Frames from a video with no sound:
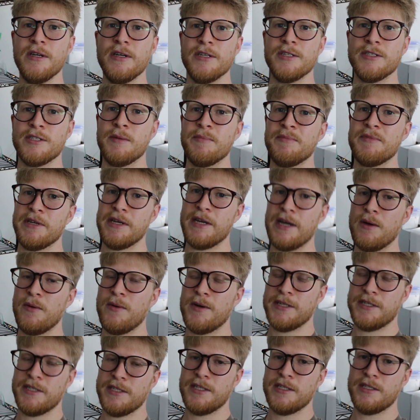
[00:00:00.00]
Something I
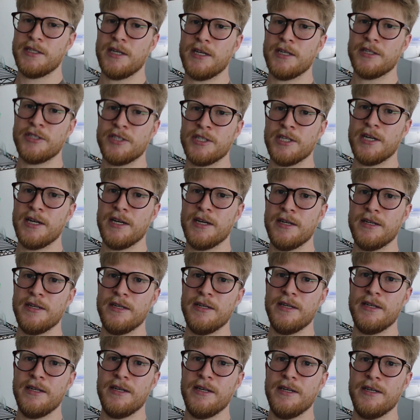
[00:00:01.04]
wanted to touch
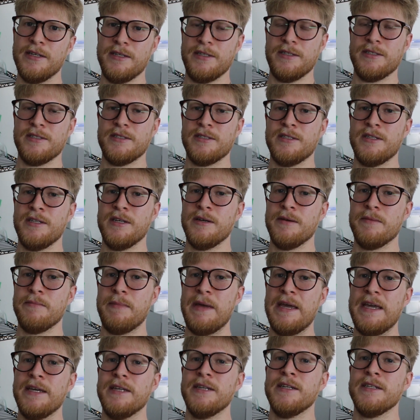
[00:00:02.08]
on is the
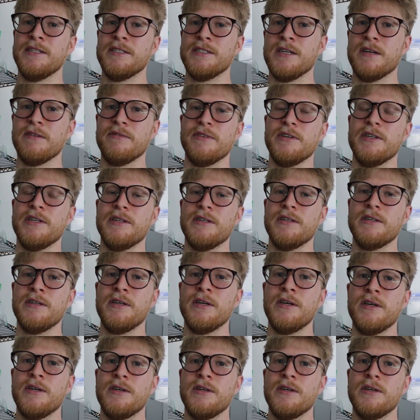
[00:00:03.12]
maintenance of it.